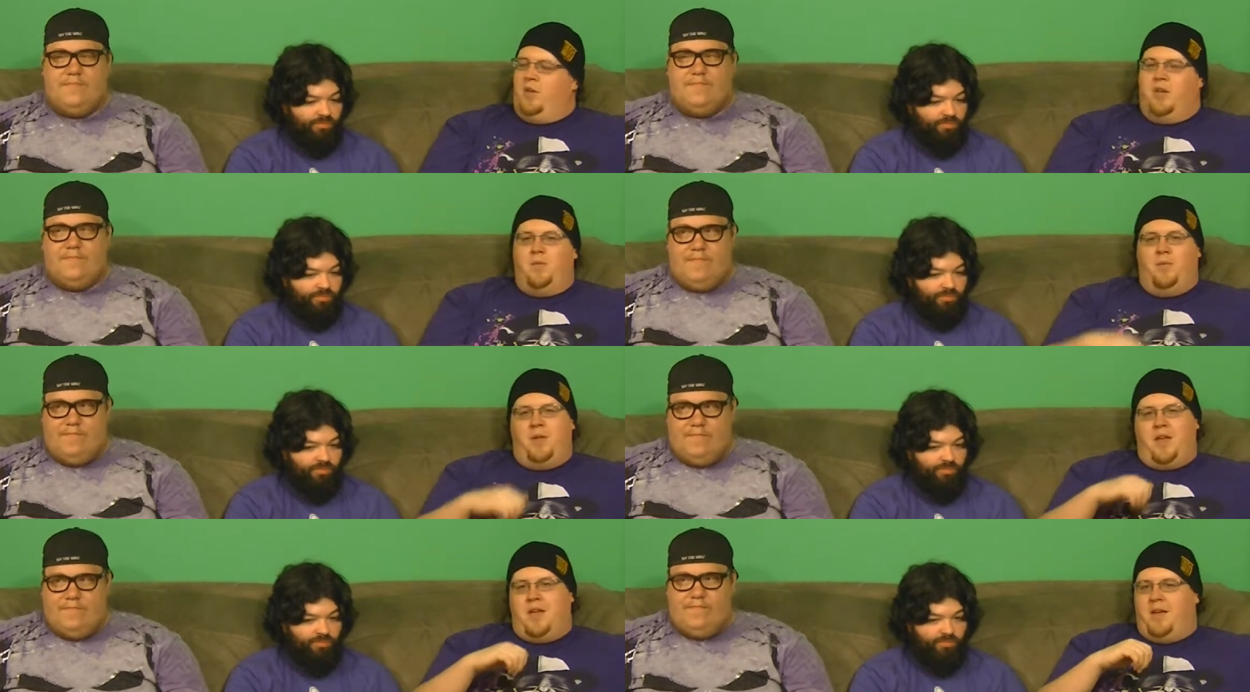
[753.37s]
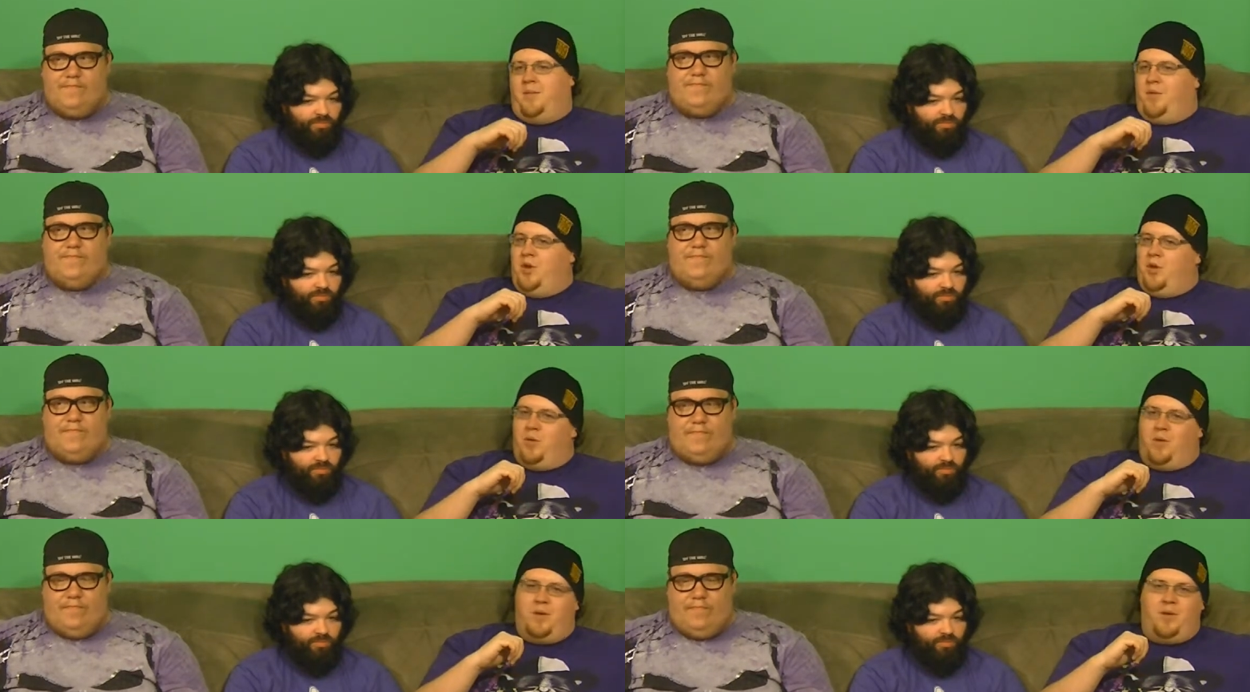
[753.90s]
Speaker 1: You can play,
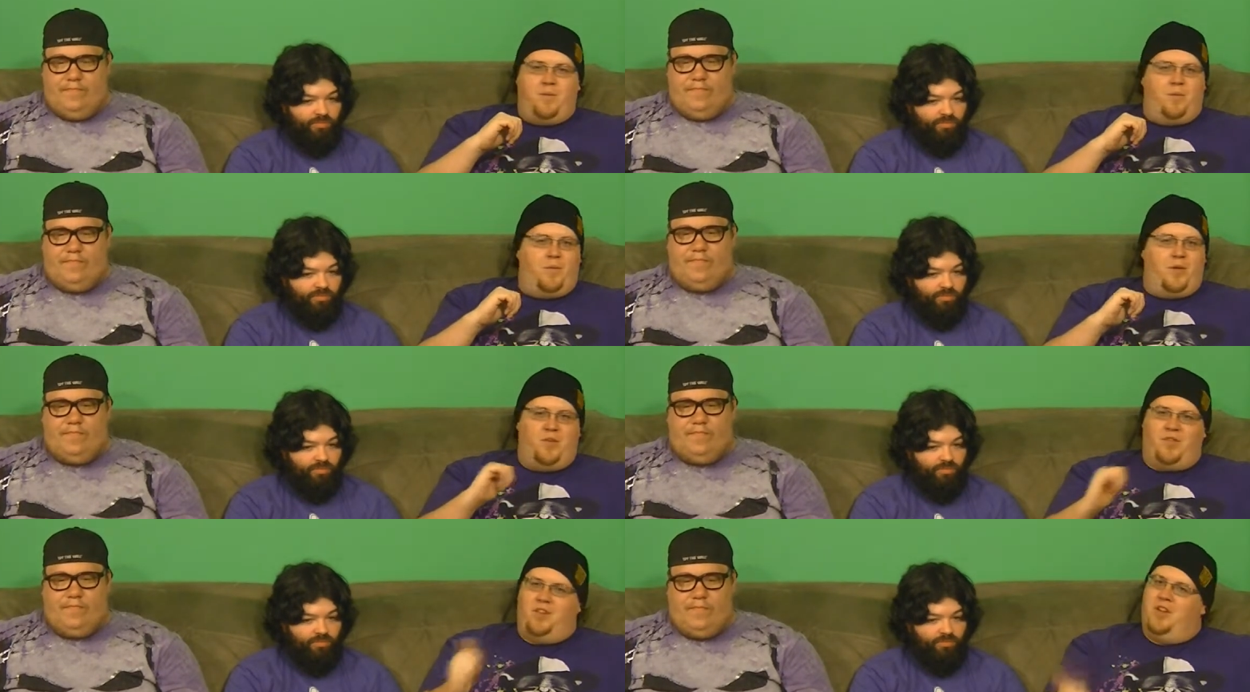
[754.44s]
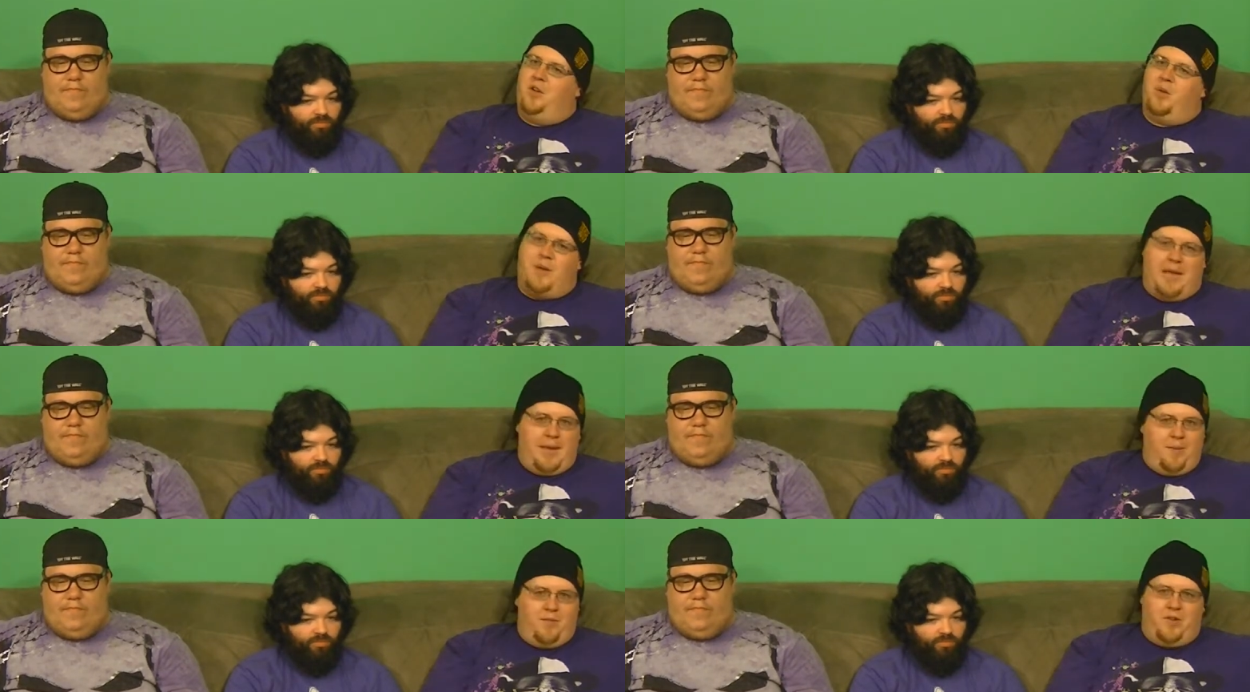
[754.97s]
you know, casino
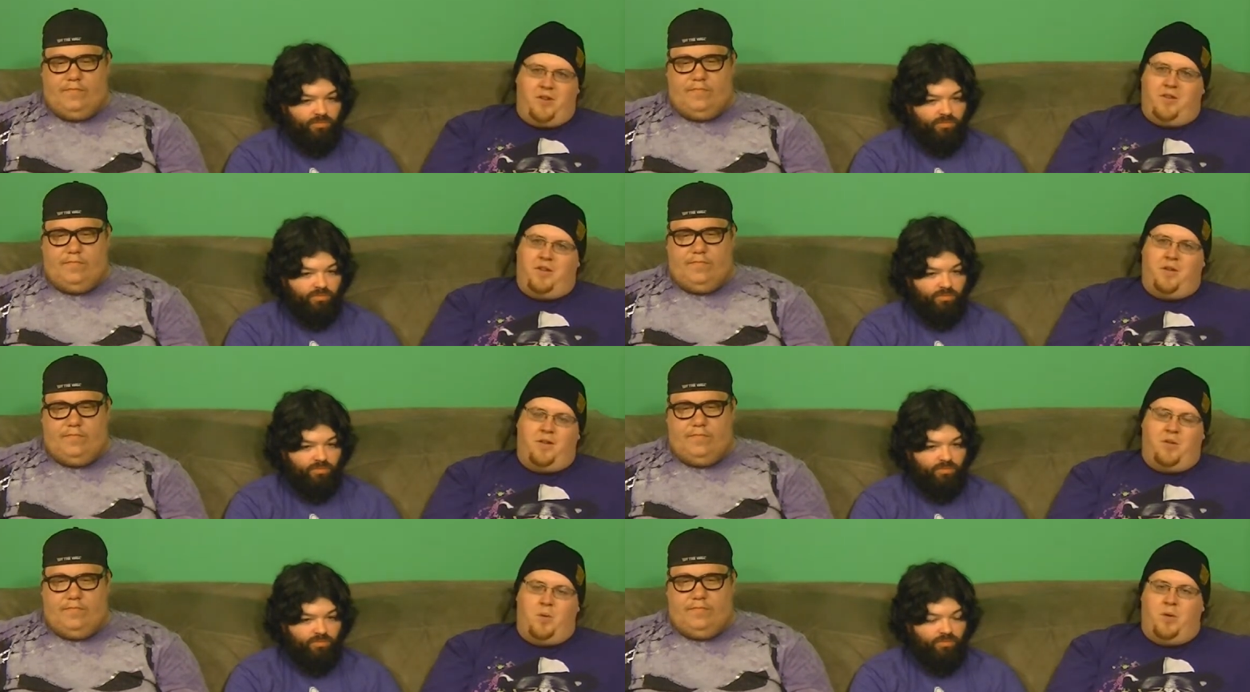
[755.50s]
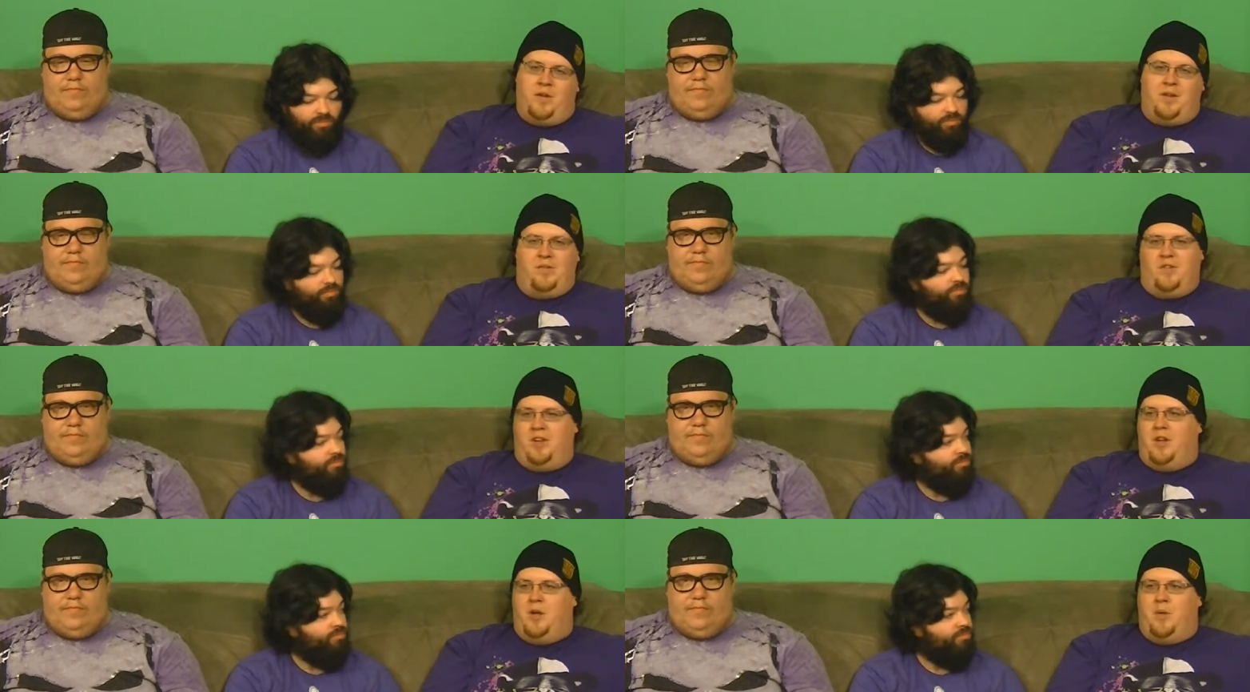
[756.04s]
games at the, the one
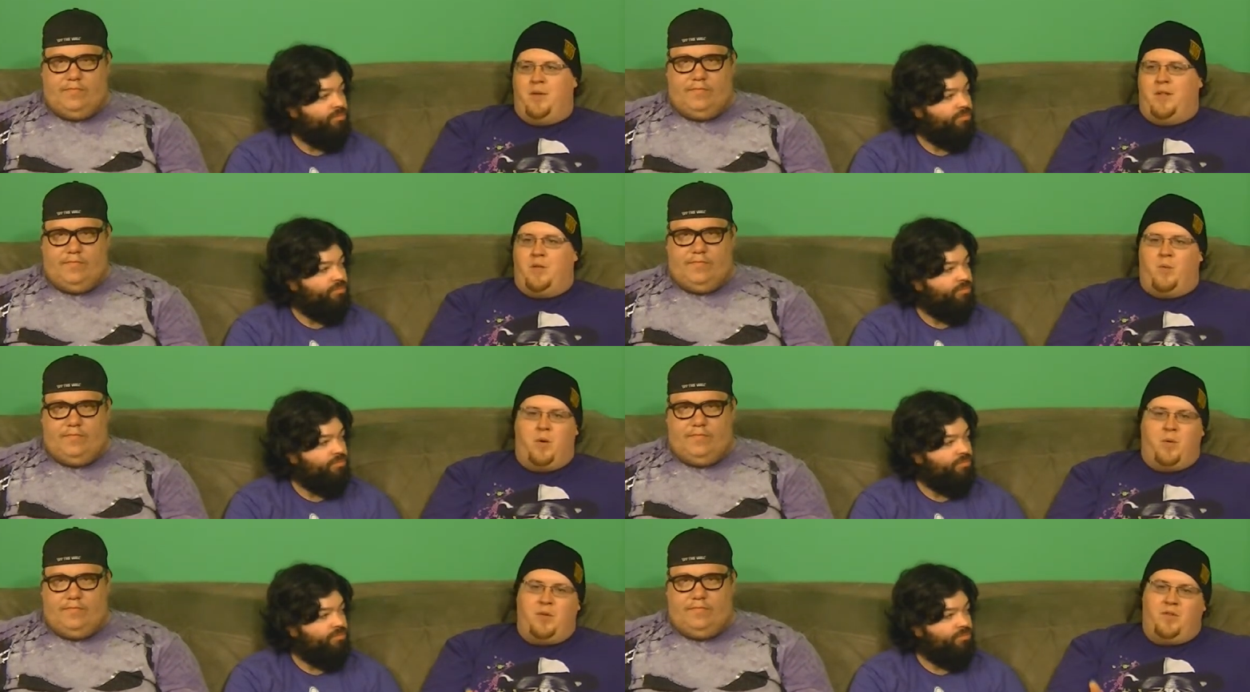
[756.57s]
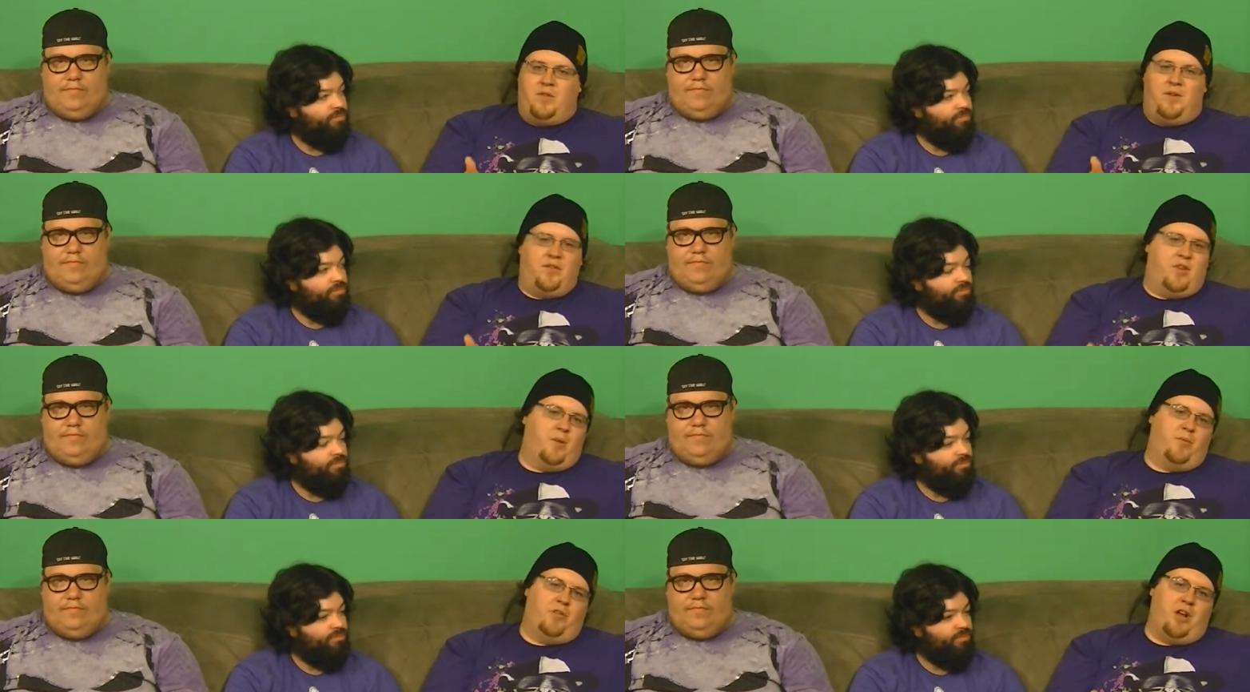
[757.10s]
casino that the Ronins have
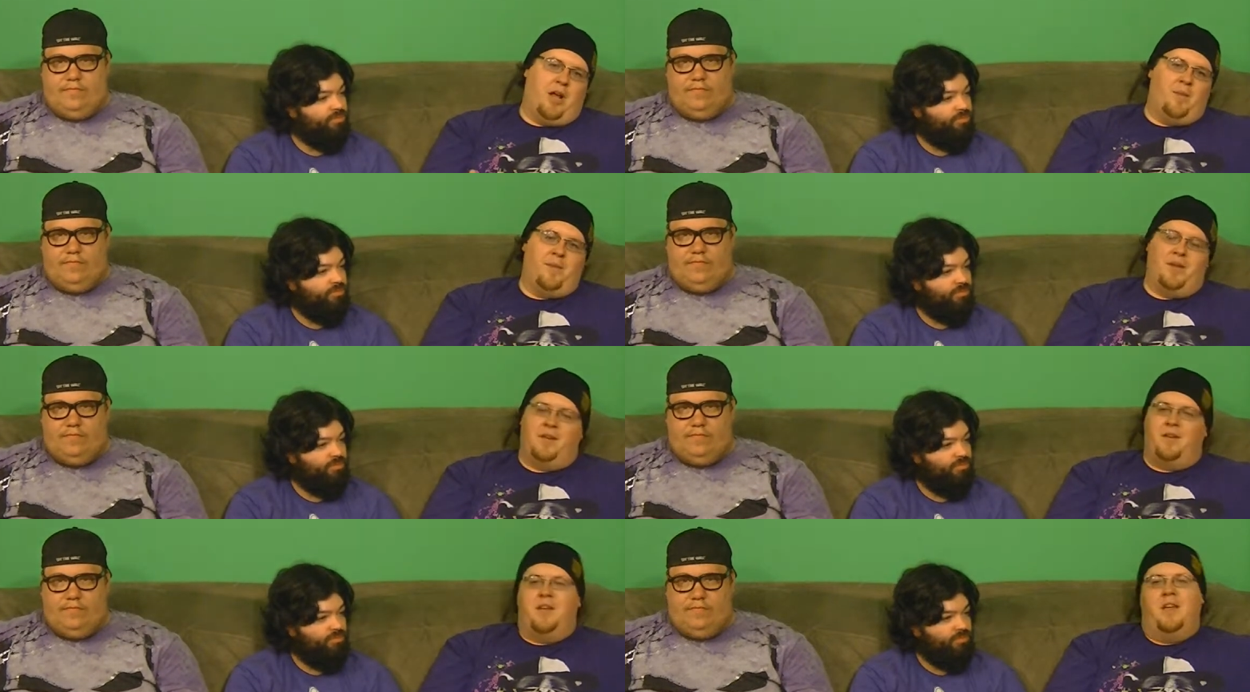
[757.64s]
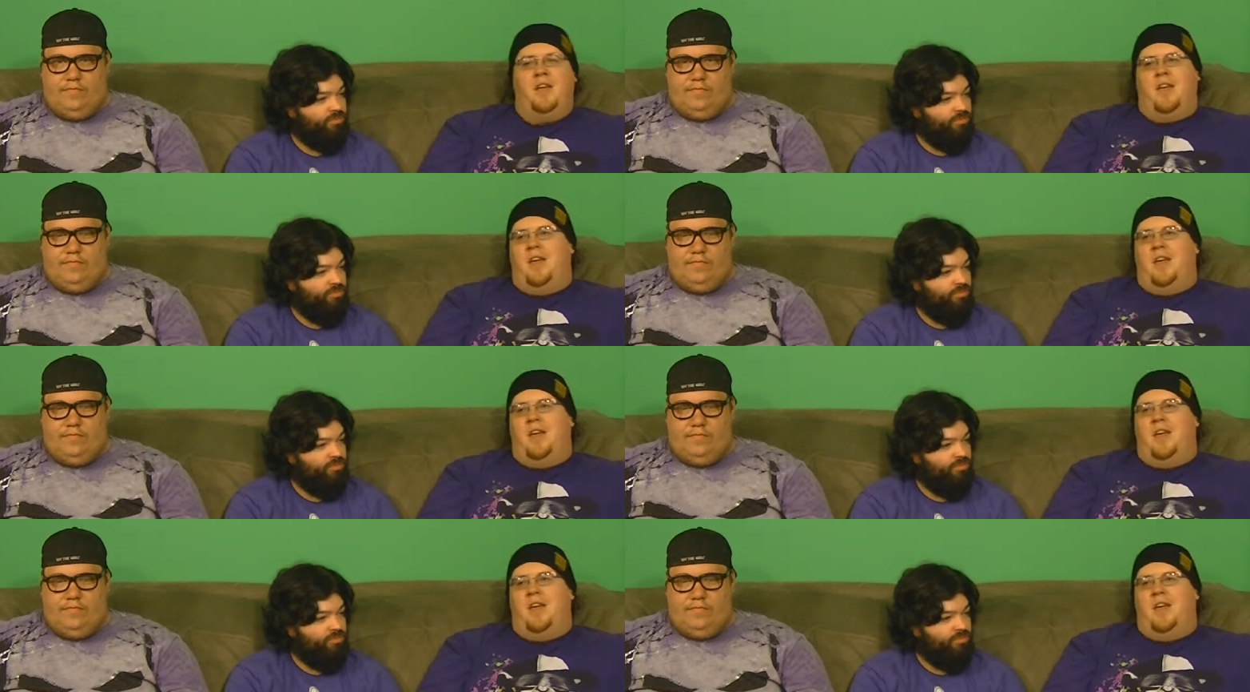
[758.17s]
set up shop in.